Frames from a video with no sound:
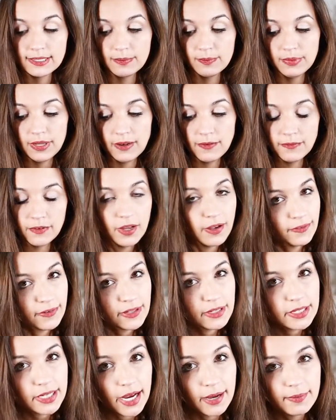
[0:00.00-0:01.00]
be involved in
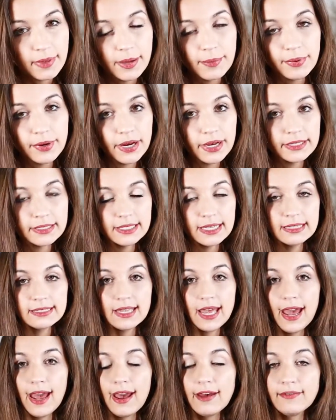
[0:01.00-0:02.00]
the timeline process,
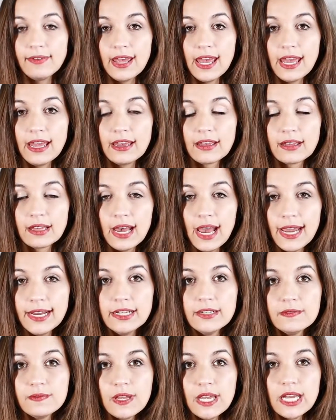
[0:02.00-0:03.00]
have a
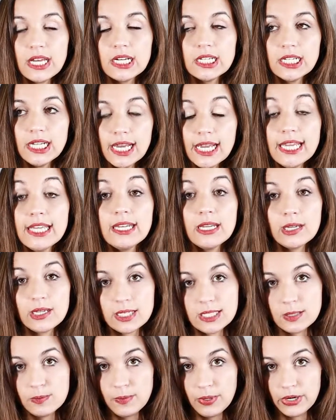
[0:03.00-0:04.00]
kind of a client
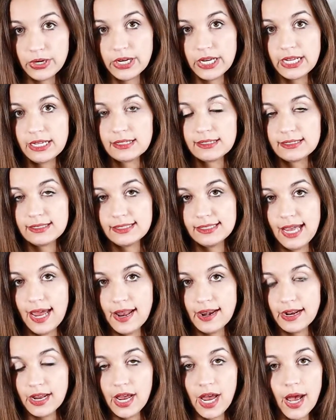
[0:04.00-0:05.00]
experience
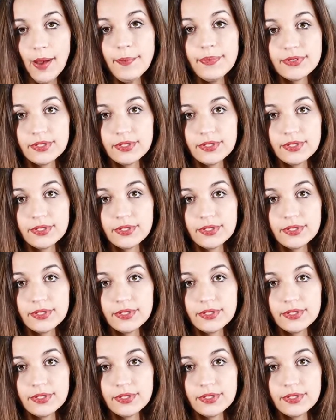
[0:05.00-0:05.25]
set up.